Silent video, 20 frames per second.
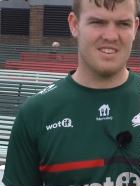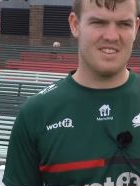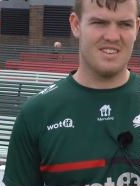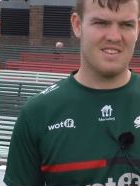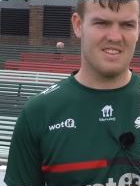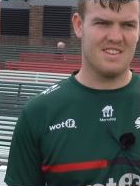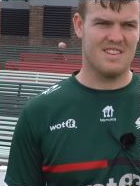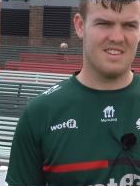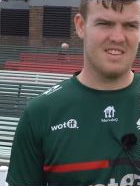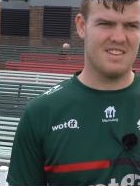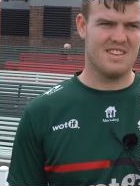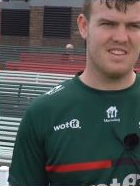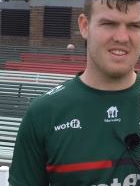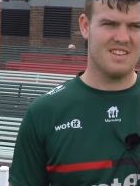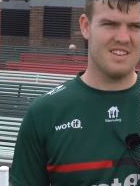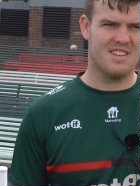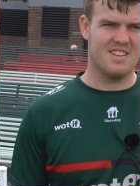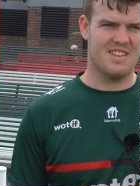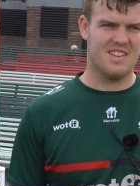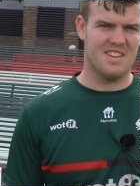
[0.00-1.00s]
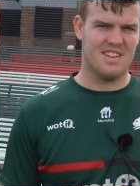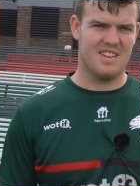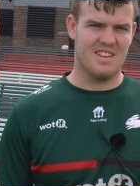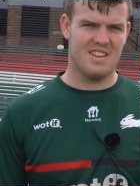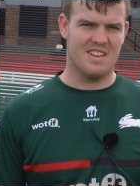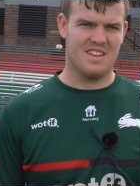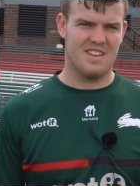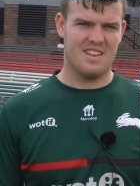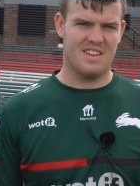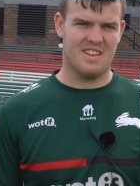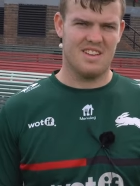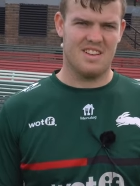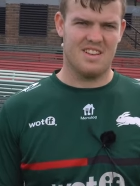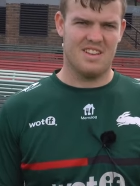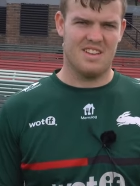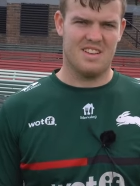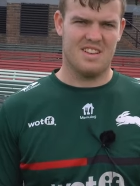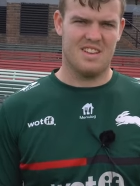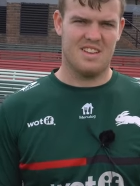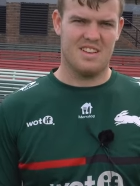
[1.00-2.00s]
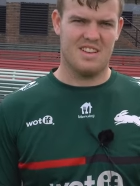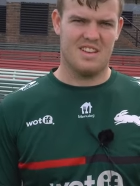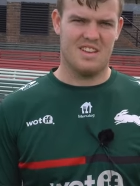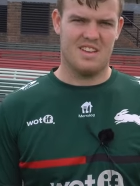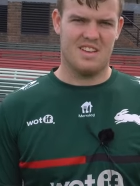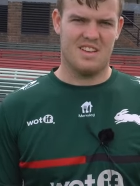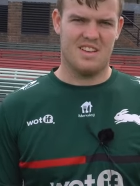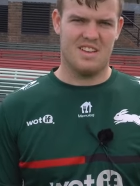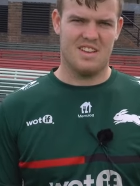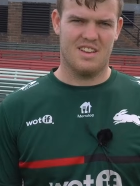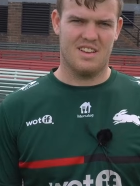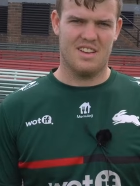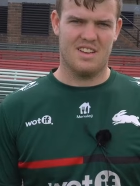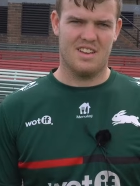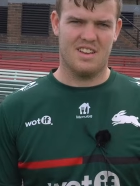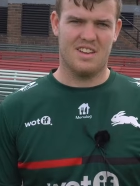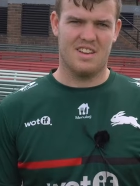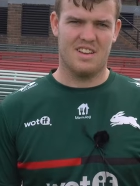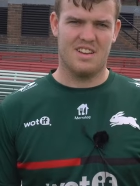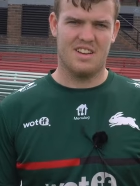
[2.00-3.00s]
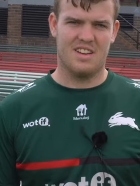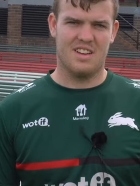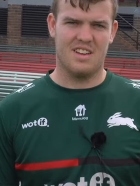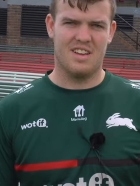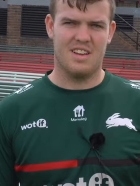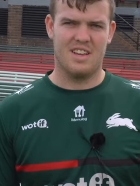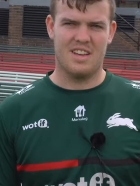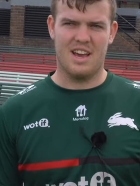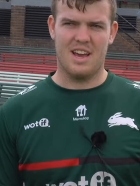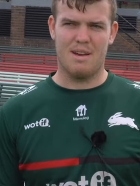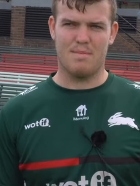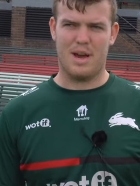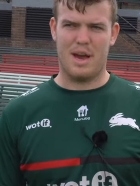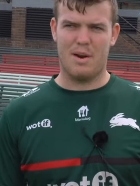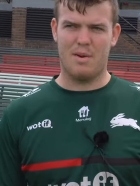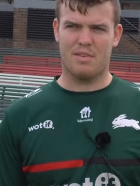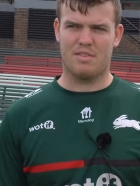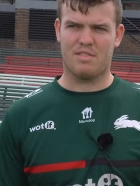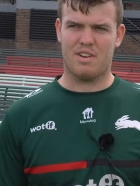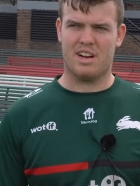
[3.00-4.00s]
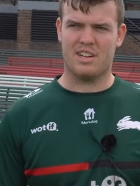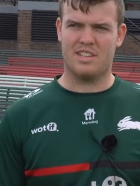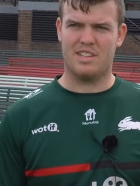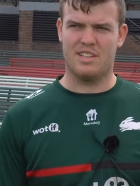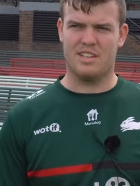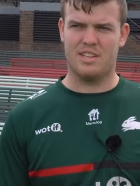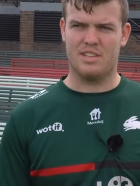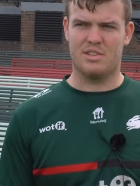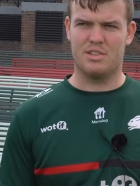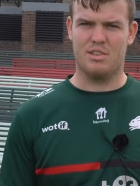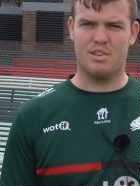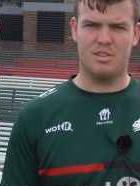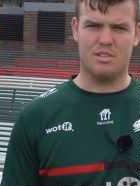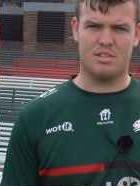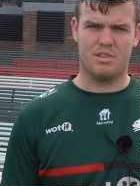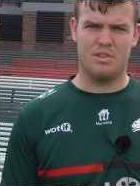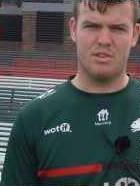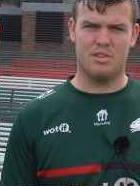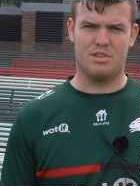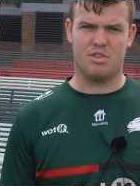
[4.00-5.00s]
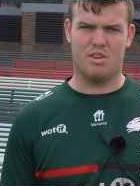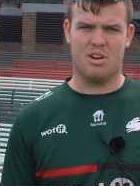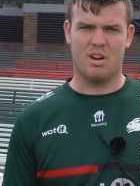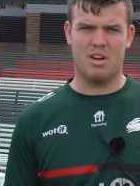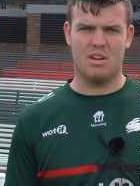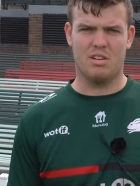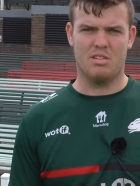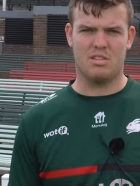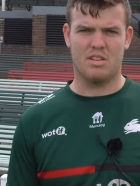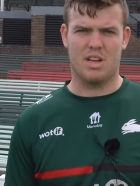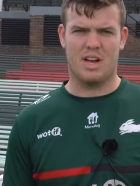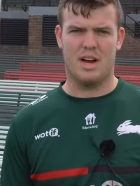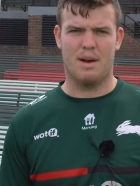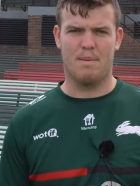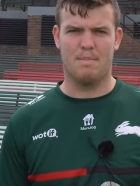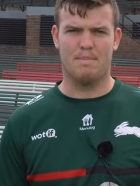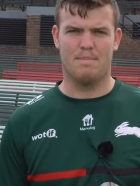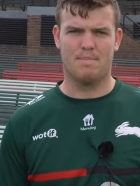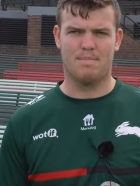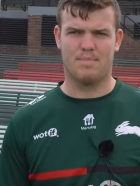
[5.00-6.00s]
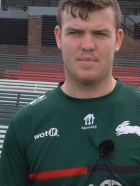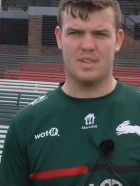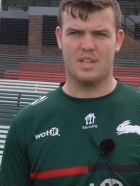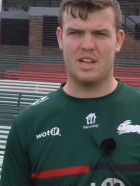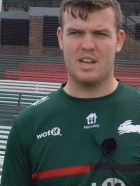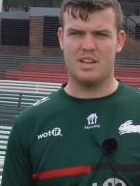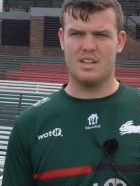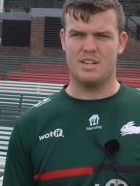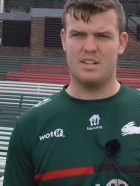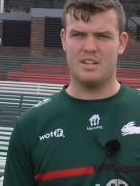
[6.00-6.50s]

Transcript: just getting ready the pre-season for the, the big season coming up. Yeah, mate. We've cracked into two two trials. Um, led